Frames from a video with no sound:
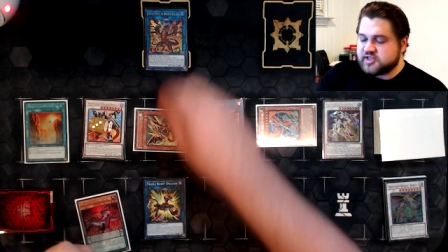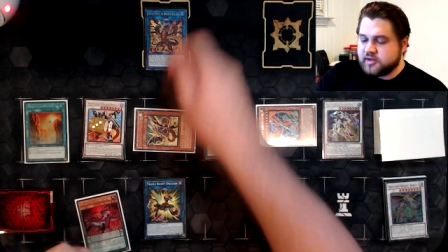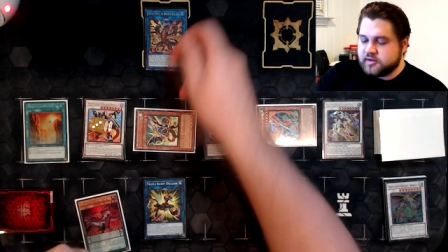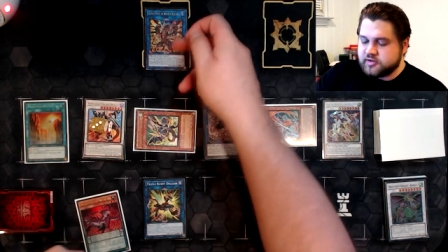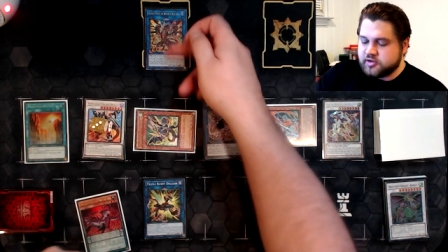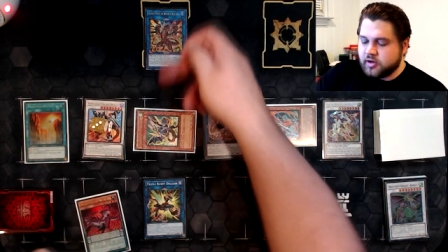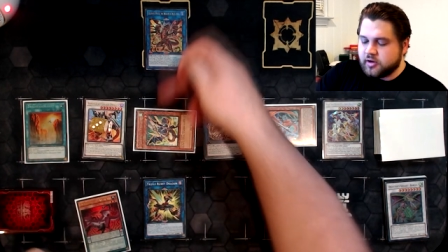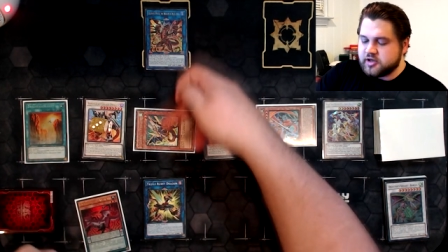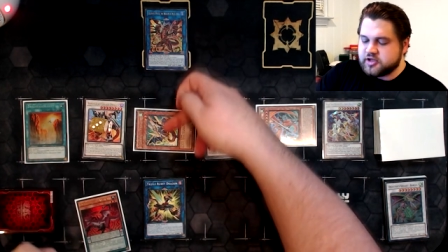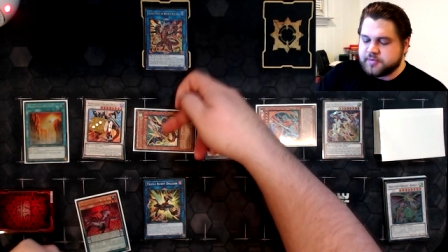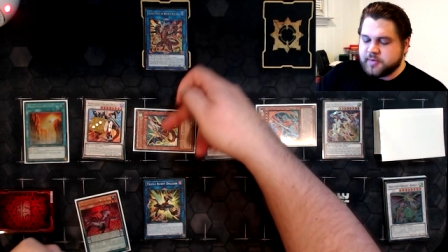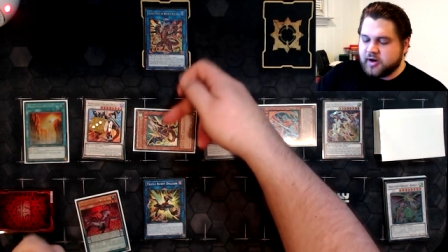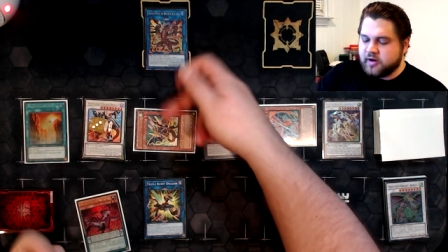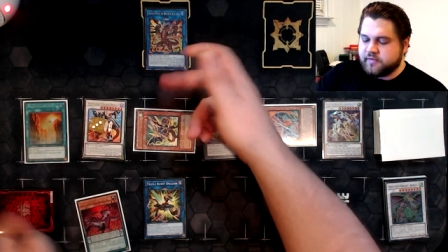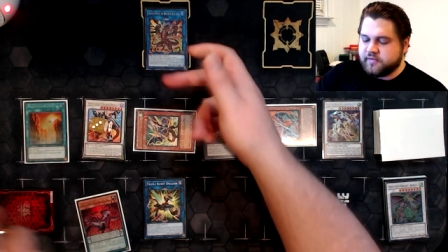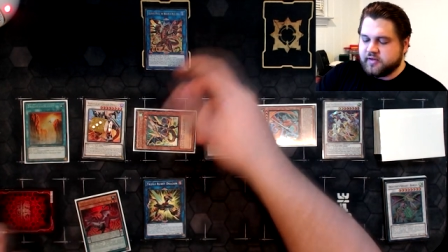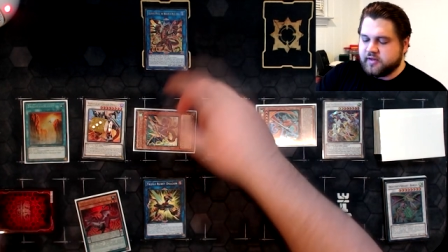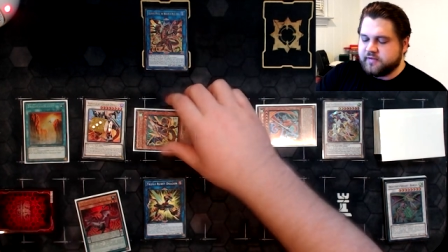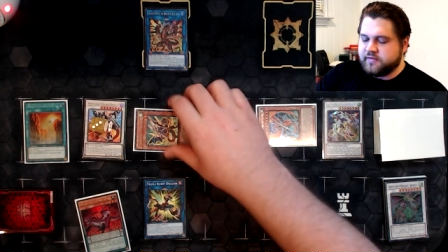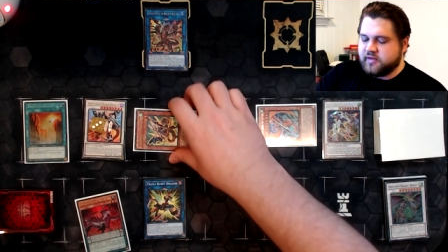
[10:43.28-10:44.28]
just
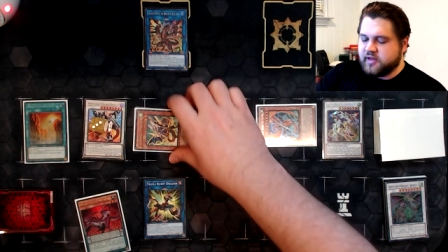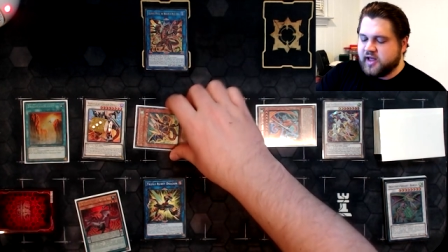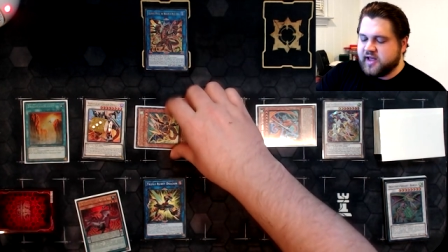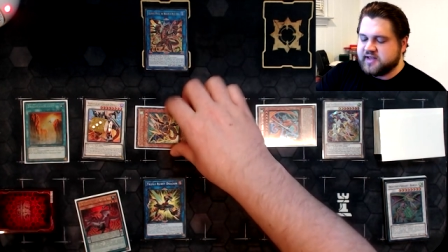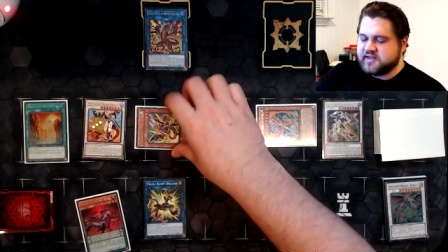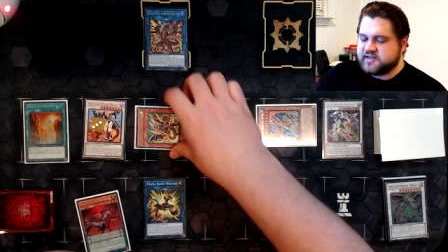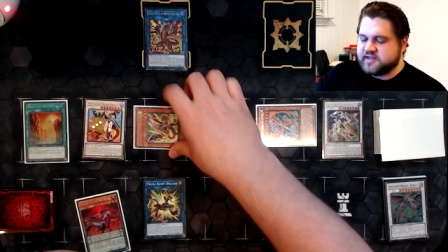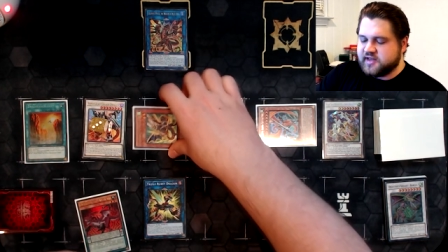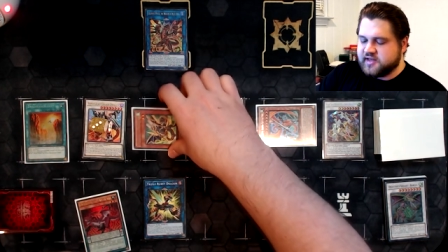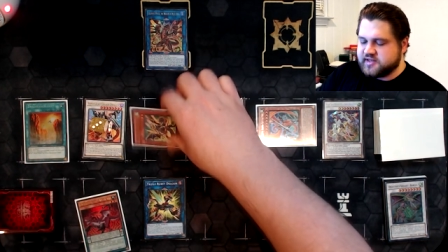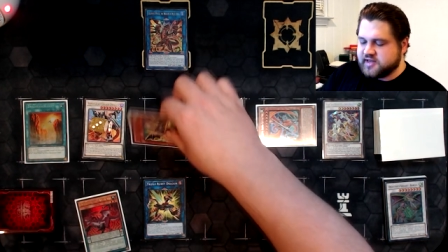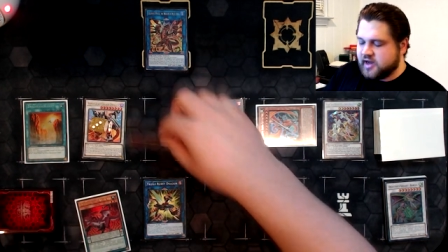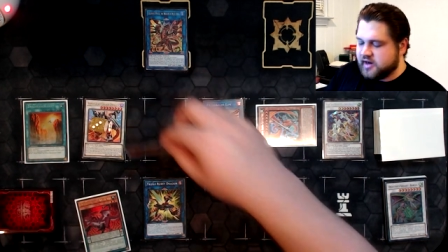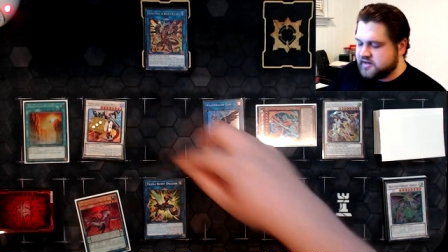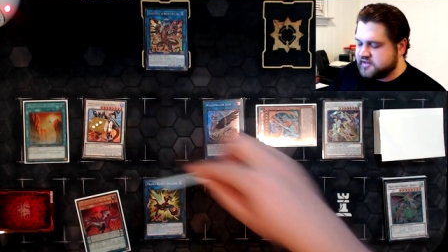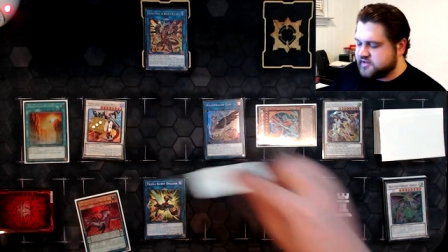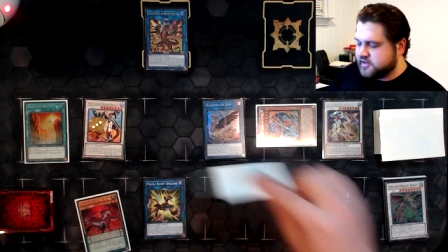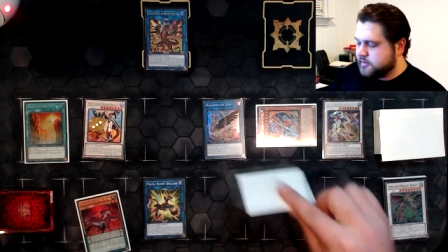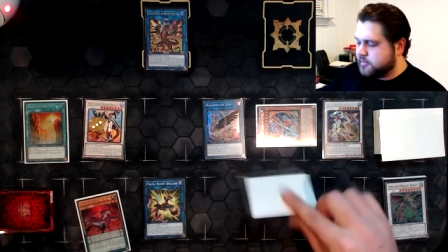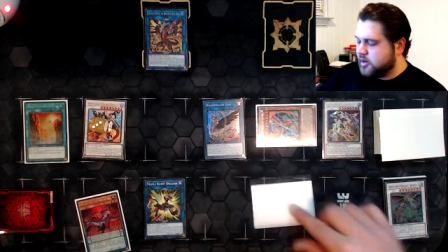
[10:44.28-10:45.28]
Darkness Metal for the Phalanx
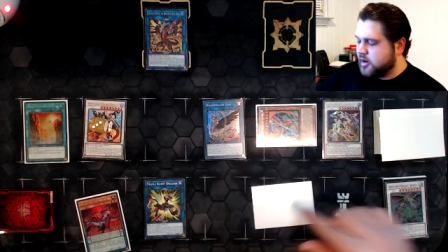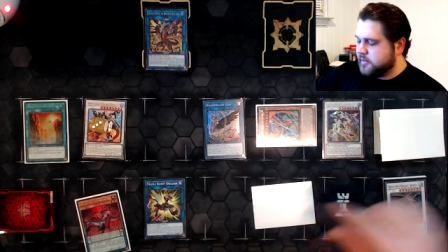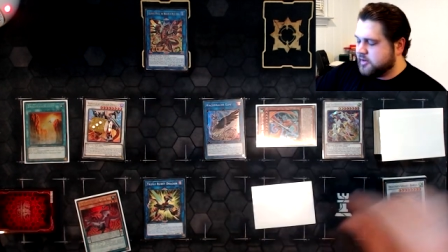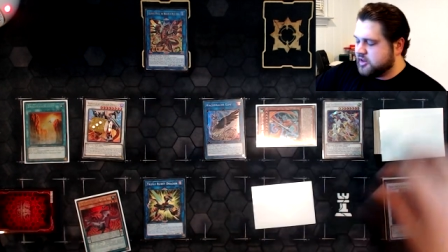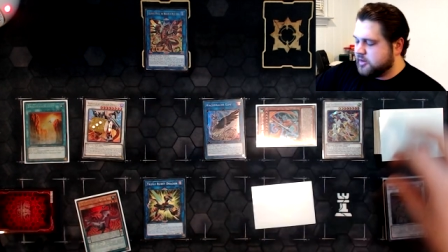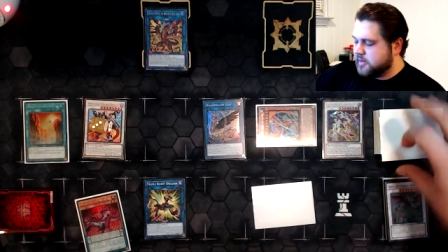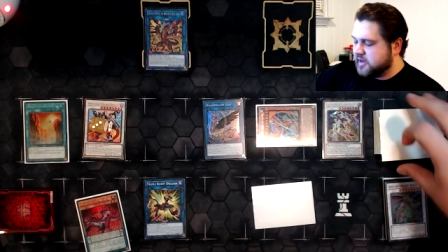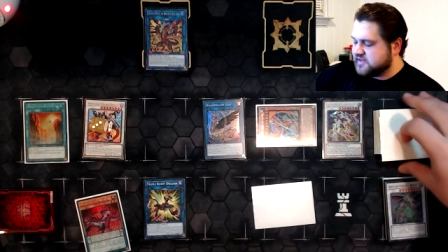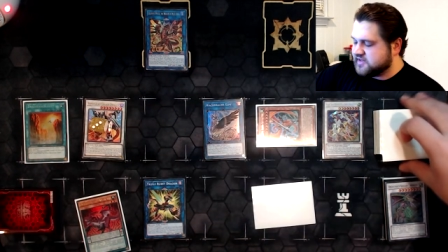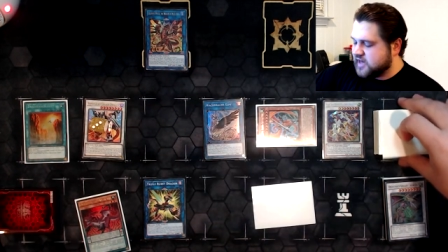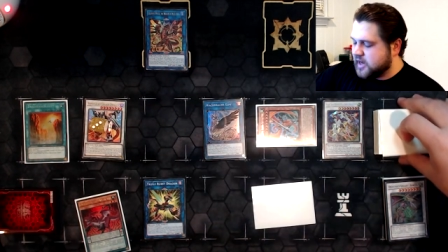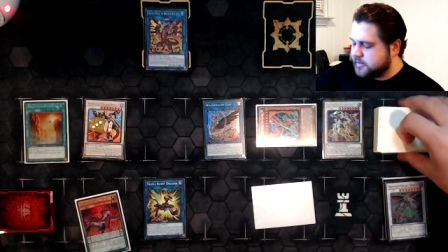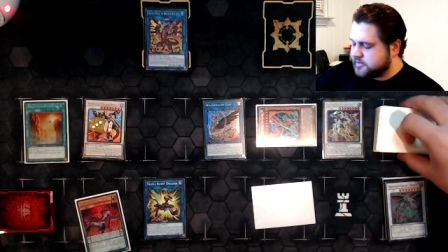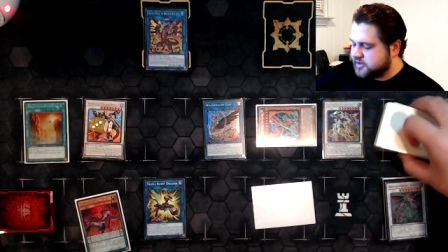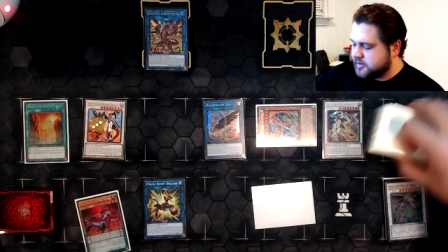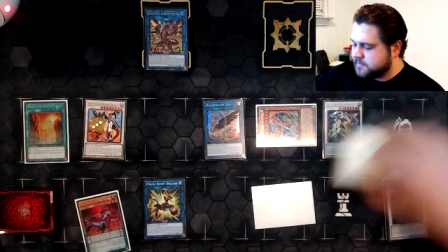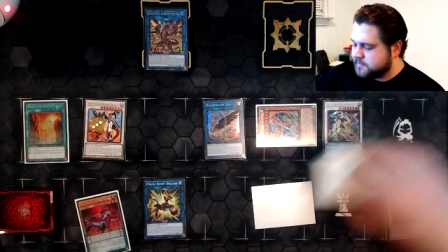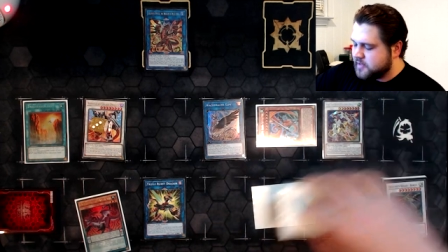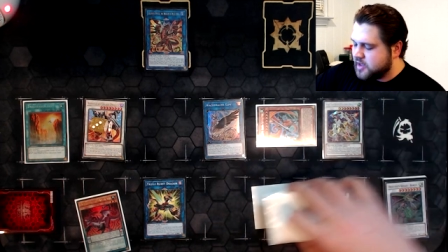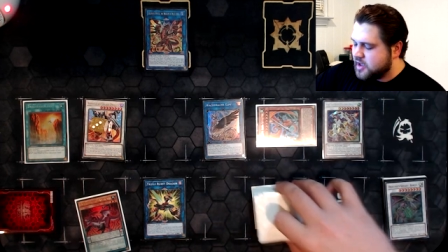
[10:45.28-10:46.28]
is honestly probably the
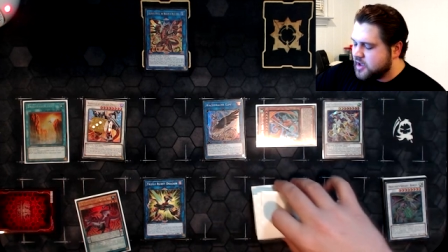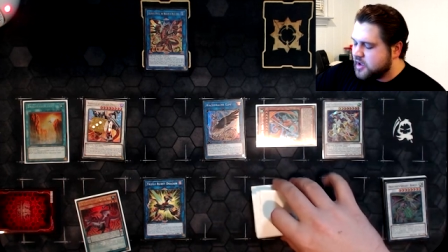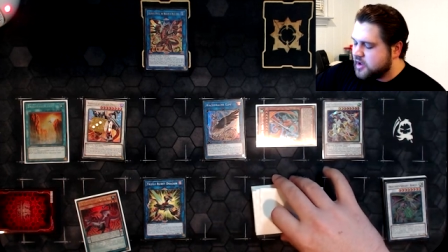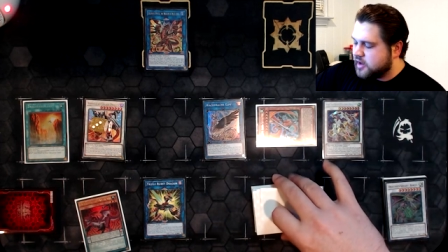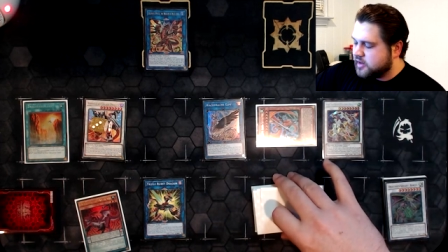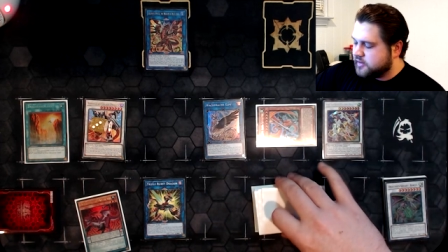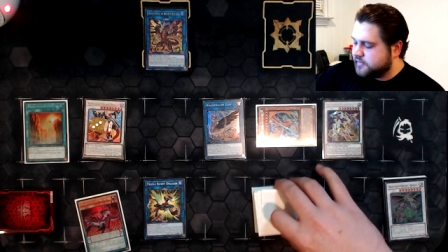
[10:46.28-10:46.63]
best option.